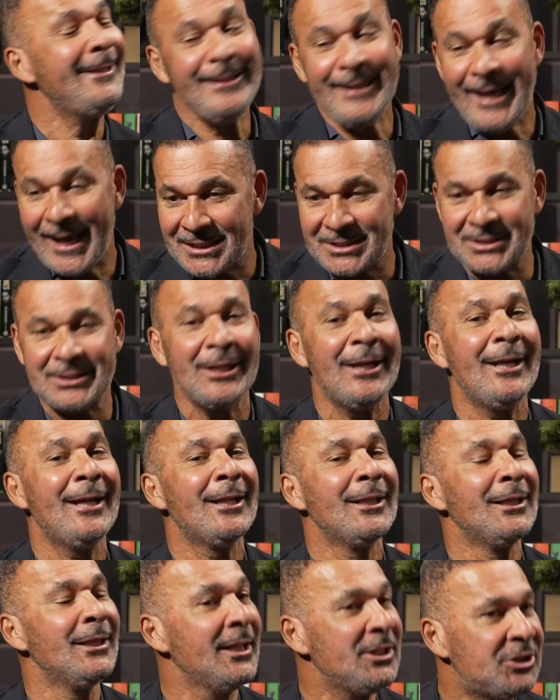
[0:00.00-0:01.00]
Yes,
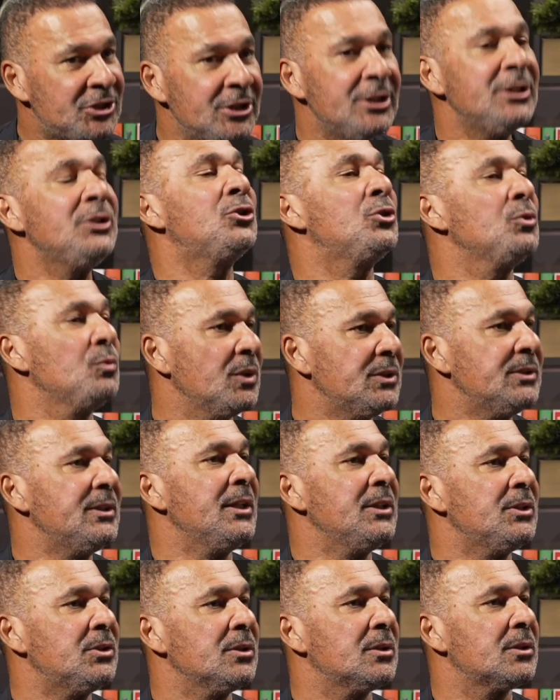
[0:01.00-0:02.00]
listening to what they
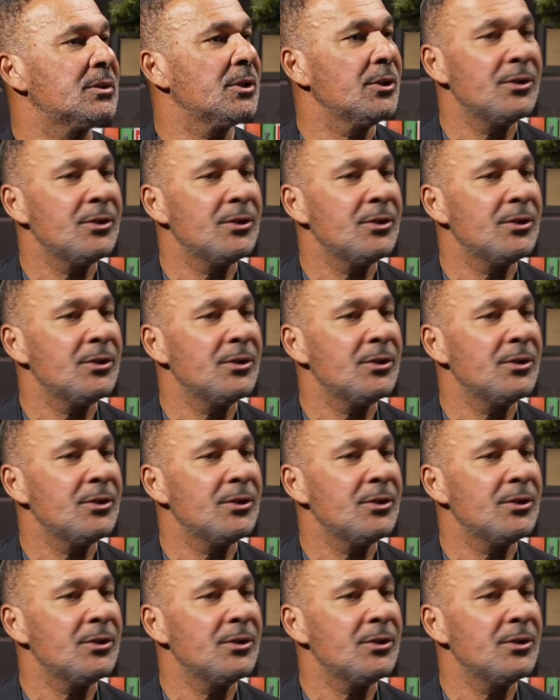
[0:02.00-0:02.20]
said.